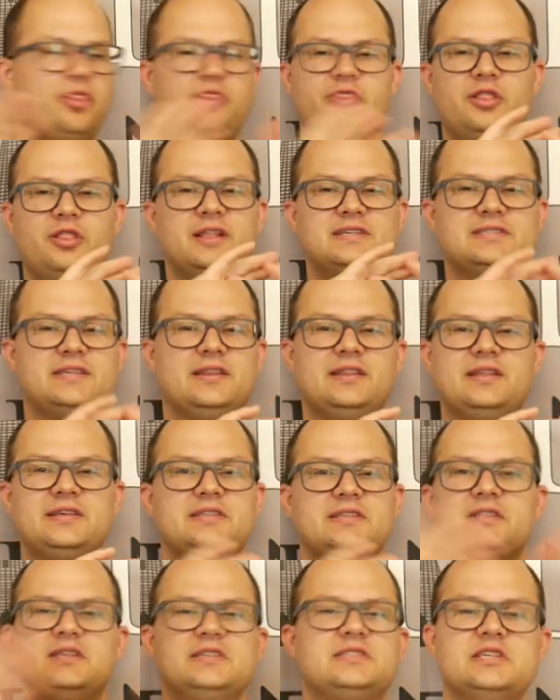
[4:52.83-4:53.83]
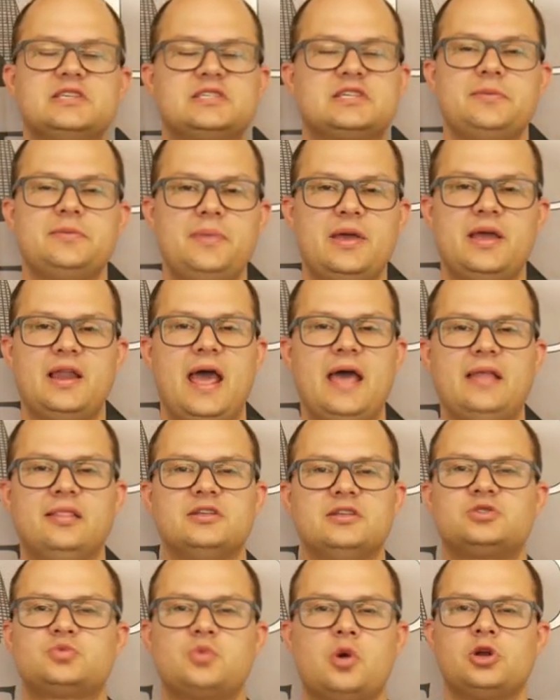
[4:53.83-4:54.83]
listen, this, this, this can be an
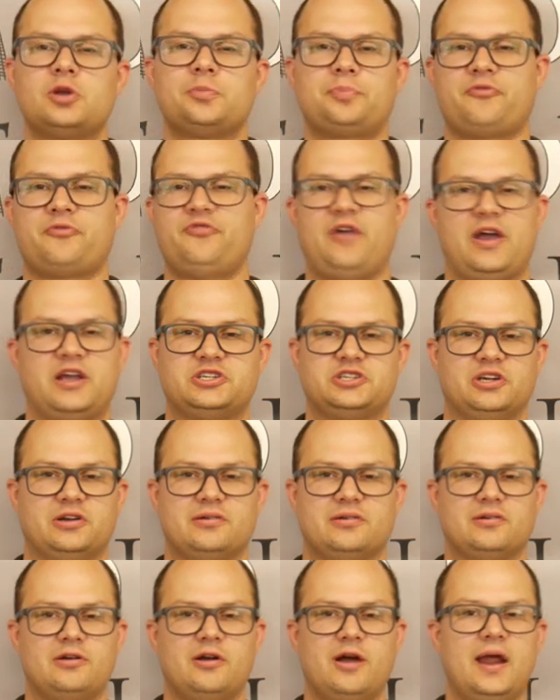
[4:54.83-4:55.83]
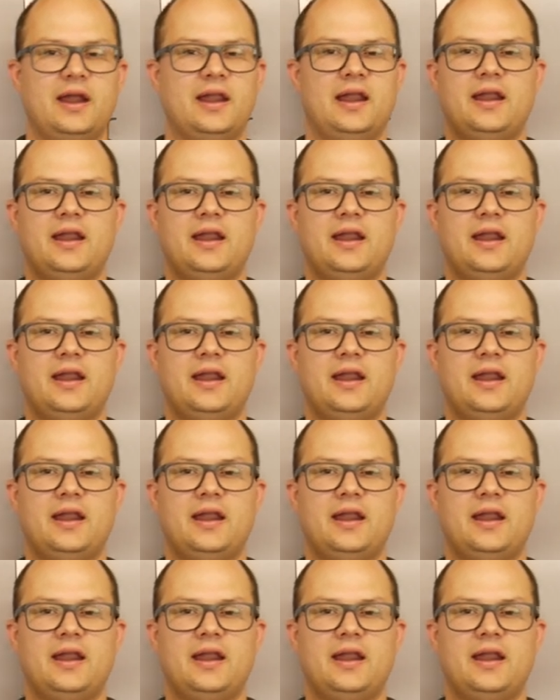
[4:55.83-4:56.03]
endless road to perfection, all right?